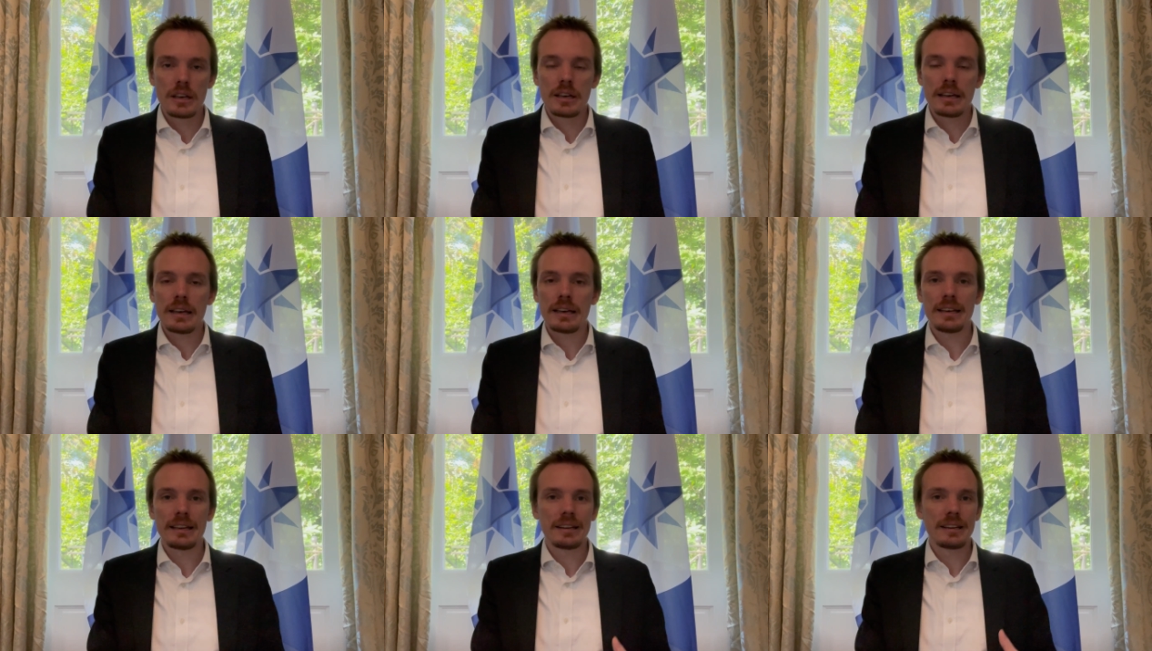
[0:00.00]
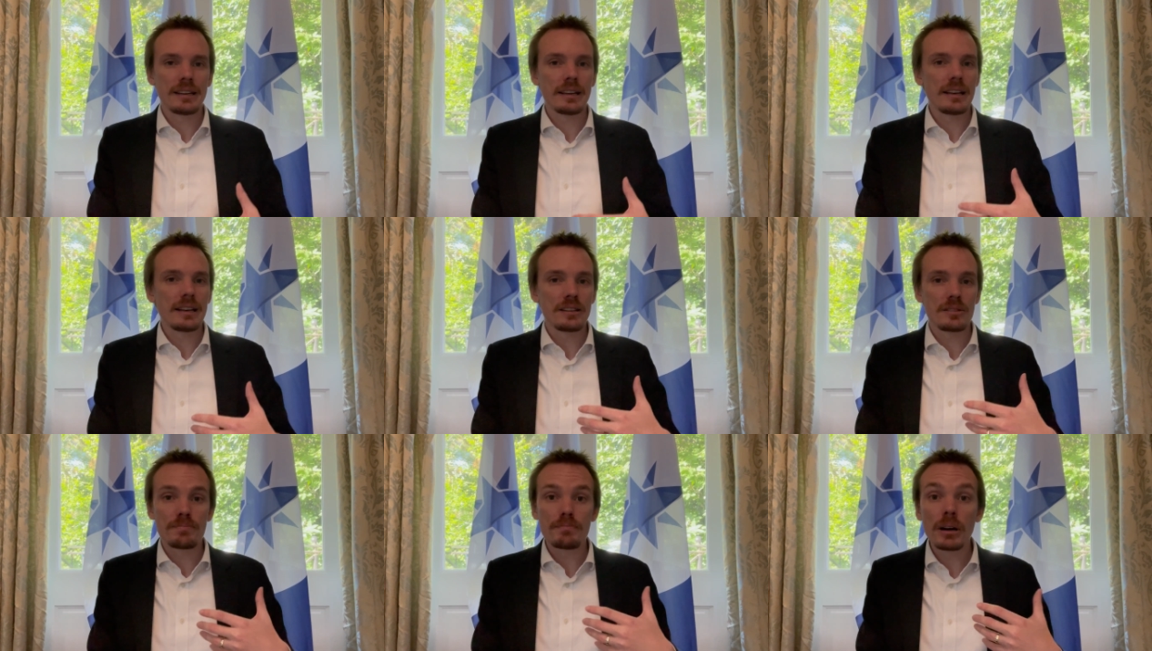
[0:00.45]
in
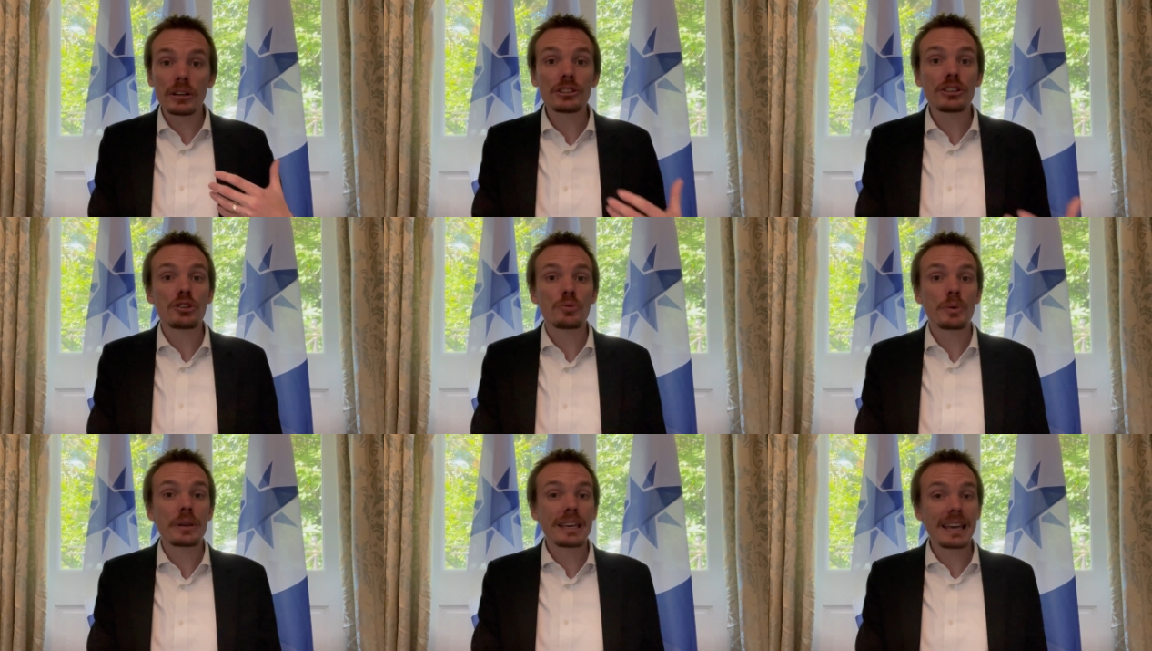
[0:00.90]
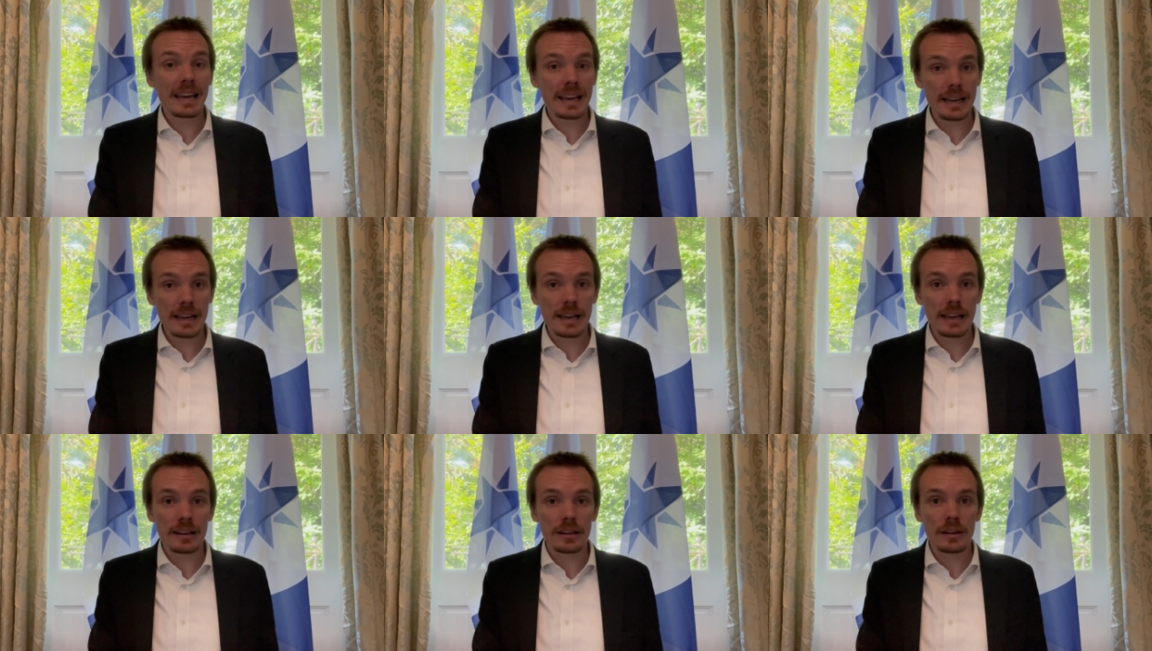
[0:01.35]
as much as we
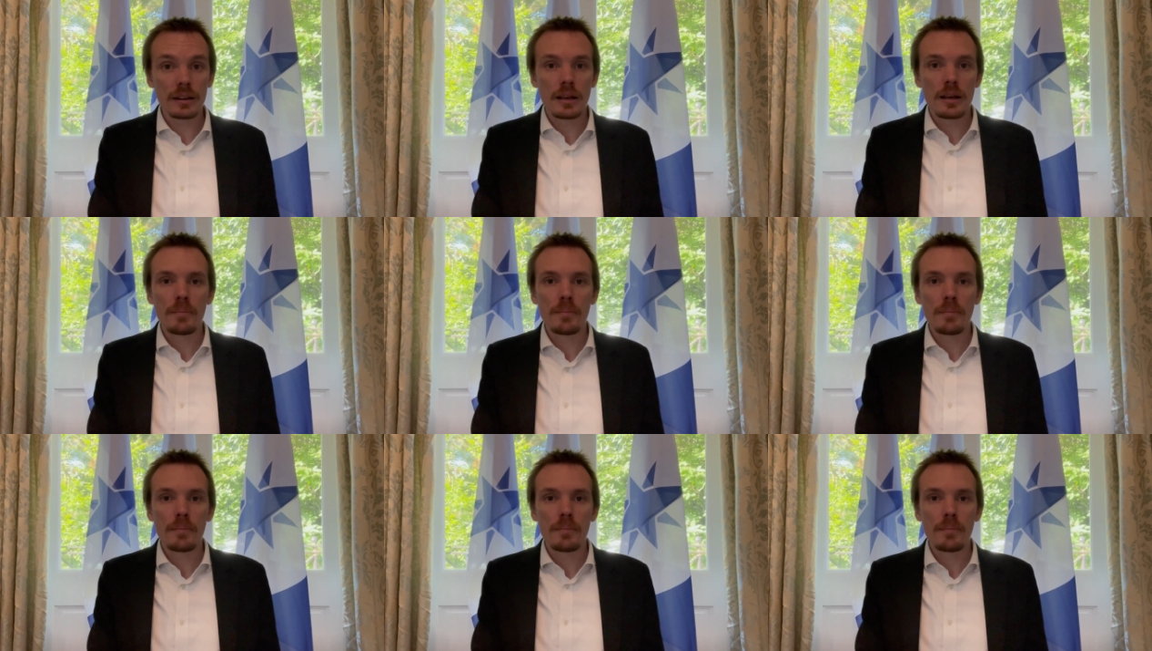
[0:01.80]
can